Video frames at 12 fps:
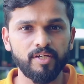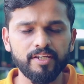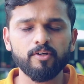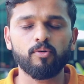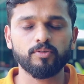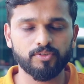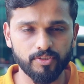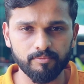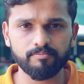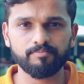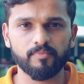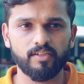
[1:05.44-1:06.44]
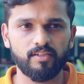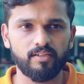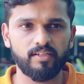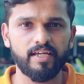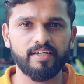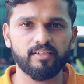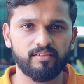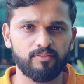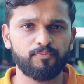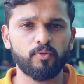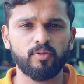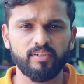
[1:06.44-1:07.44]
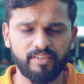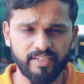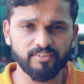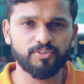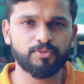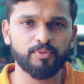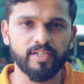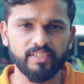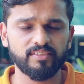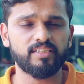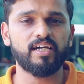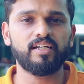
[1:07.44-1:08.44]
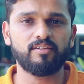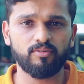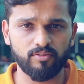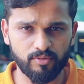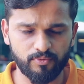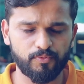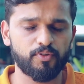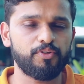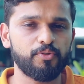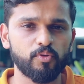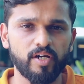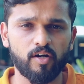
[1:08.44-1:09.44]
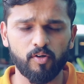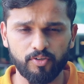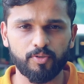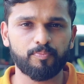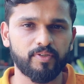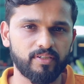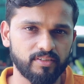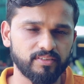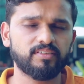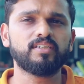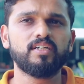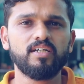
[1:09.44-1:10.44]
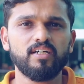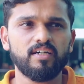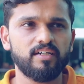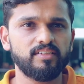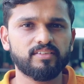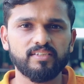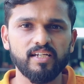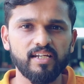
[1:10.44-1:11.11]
very awesome uh, like uh, for young students and uh, for new entrepreneurs. It's